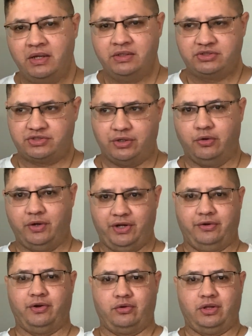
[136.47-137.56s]
So here
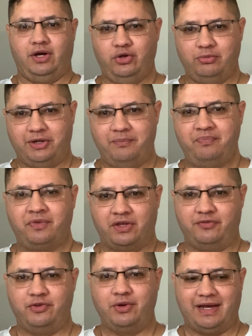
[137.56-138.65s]
in Oklahoma,
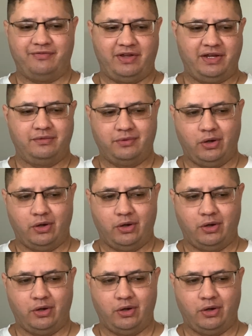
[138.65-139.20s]
if you have a